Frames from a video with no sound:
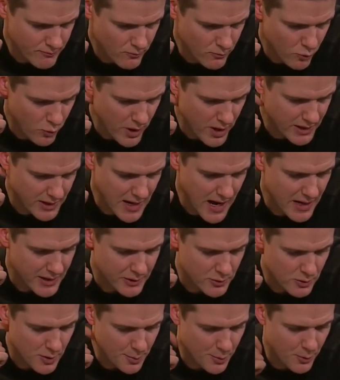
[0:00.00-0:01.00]
We had
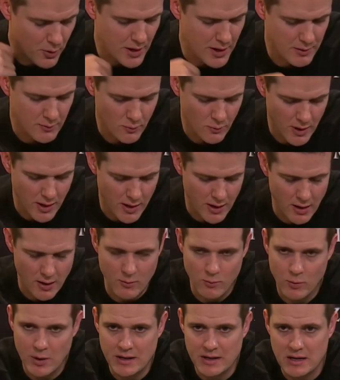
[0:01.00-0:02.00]
gotten to a point
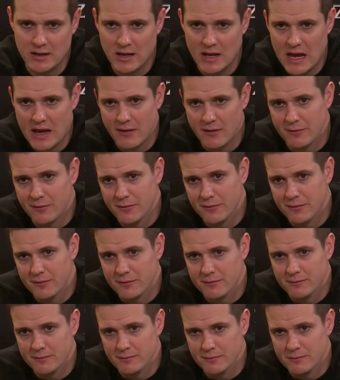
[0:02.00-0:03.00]
where we need to have
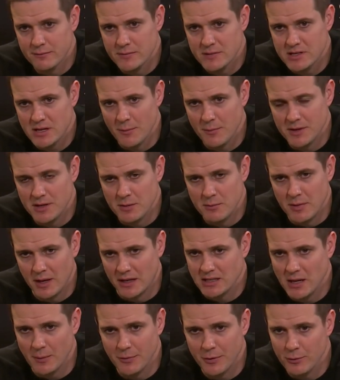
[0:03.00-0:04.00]
something to
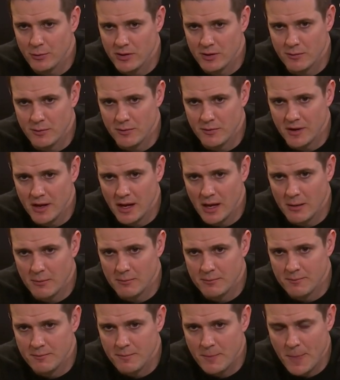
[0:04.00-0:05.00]
mix up the rhythm of the
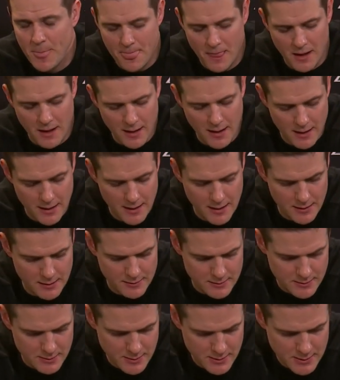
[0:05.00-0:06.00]
game.
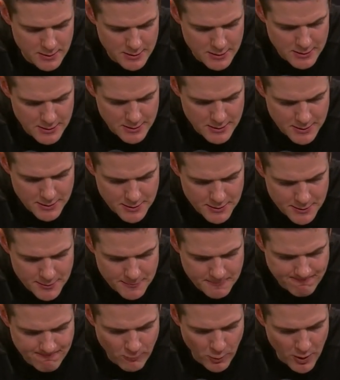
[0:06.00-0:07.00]
And
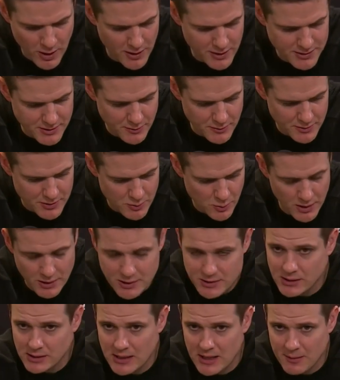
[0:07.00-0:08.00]
we also
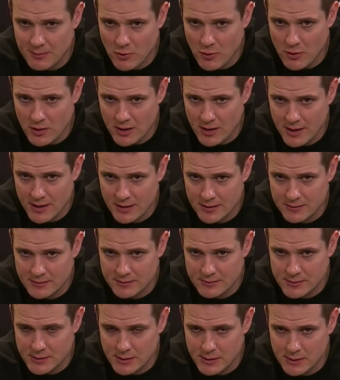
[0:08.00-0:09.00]
switched a lot more tonight,
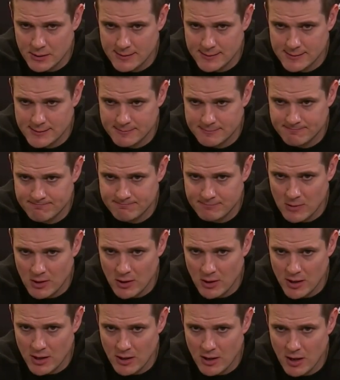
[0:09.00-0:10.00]
on
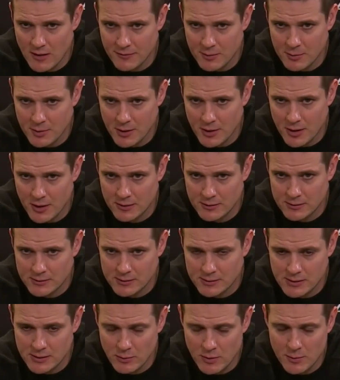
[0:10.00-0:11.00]
and off the ball.
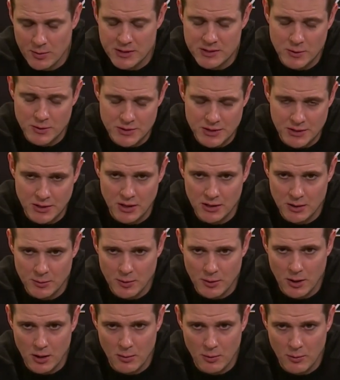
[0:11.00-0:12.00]
We've been switching on the
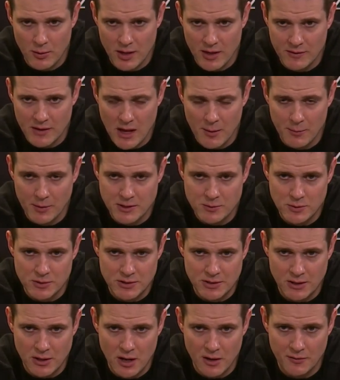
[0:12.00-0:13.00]
ball, but we have not been
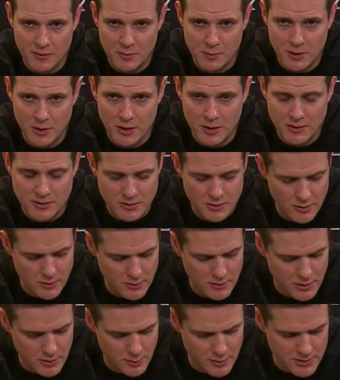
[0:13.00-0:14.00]
switching off the ball.
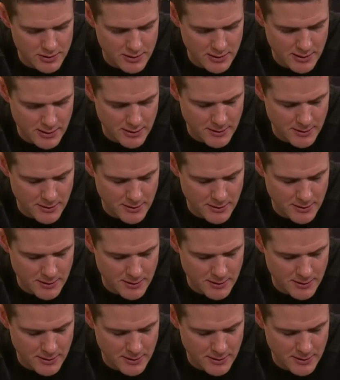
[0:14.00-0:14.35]
So it was,